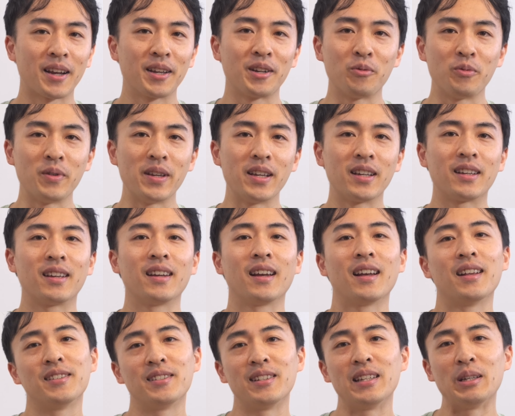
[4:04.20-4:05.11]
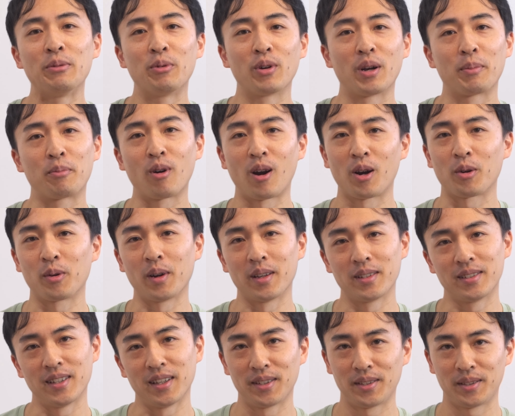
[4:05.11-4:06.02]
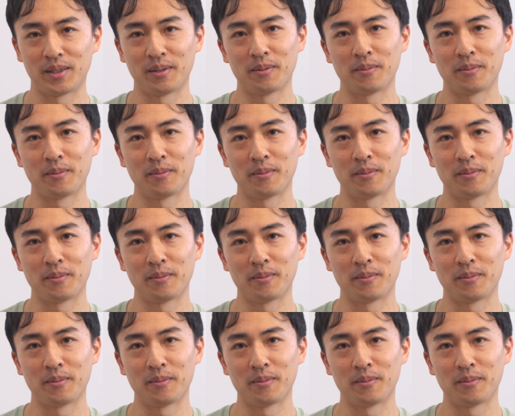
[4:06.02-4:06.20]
in a week and see where the progress is.